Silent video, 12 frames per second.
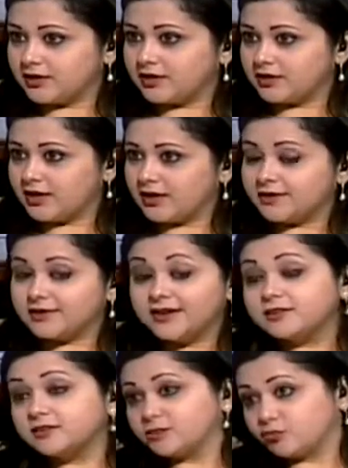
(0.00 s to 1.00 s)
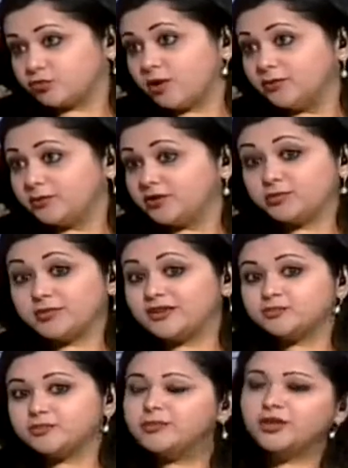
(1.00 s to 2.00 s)
And that is a problem here,
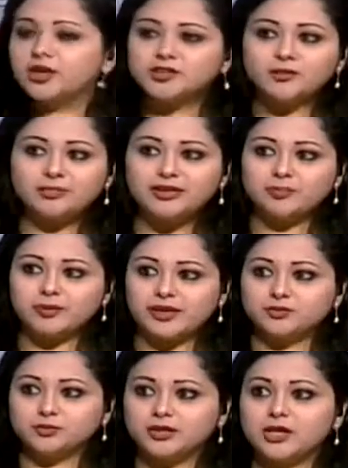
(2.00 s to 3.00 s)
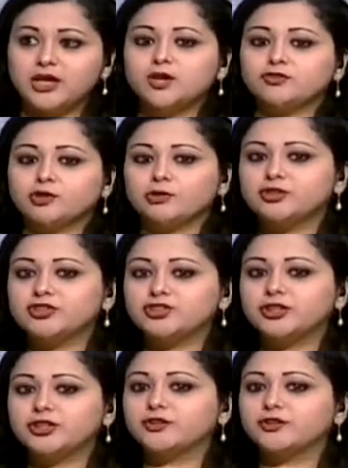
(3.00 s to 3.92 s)
because people are not being paid well, so in